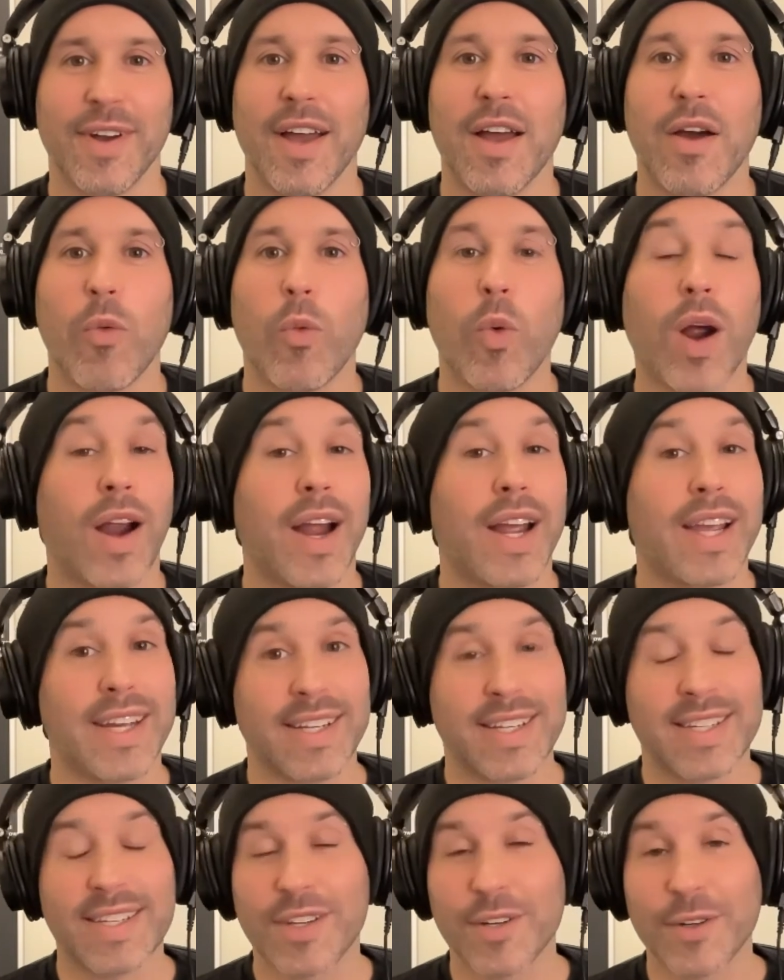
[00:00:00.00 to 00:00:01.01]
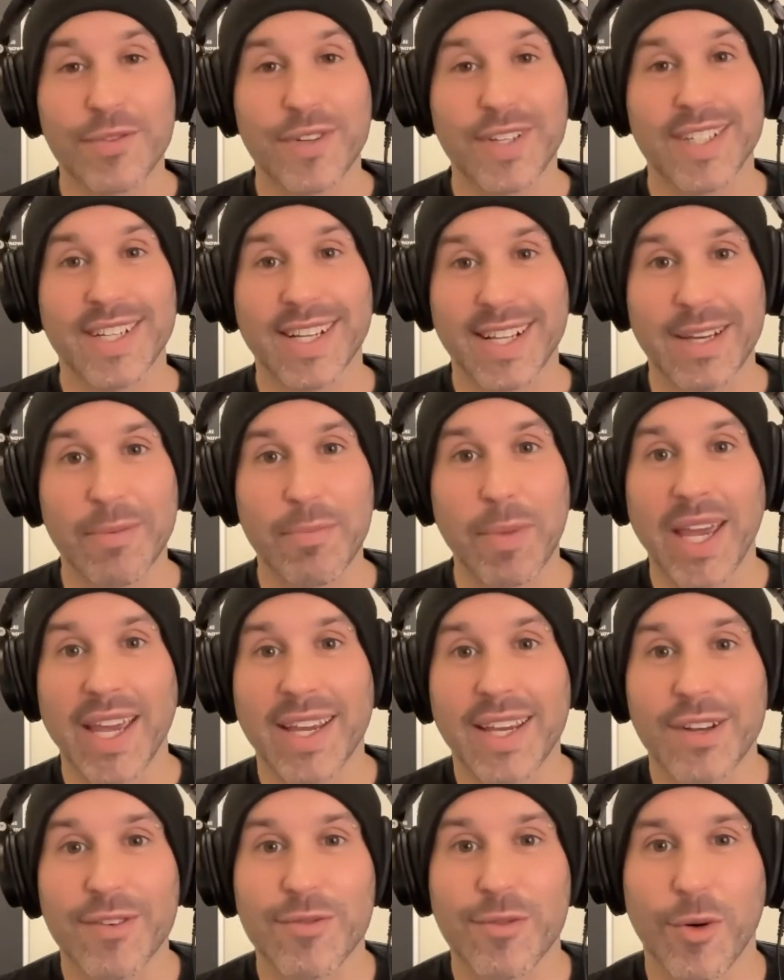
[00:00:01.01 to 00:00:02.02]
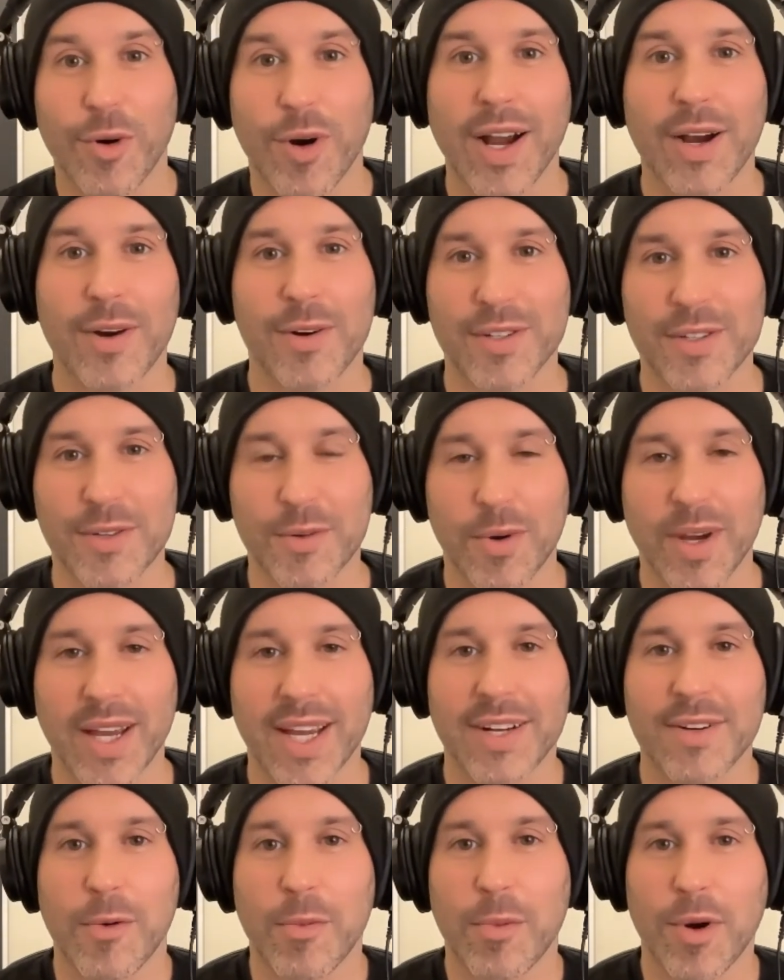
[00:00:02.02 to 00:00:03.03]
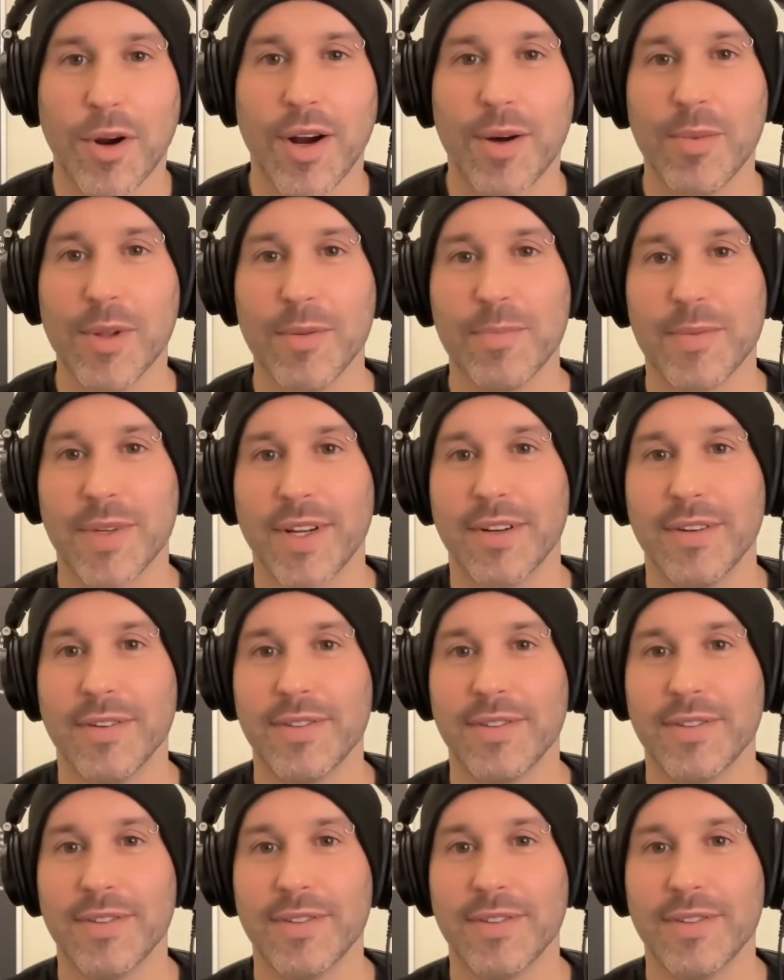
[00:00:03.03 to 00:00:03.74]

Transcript: where I could still physically make it 4 hours away. No problem. You know,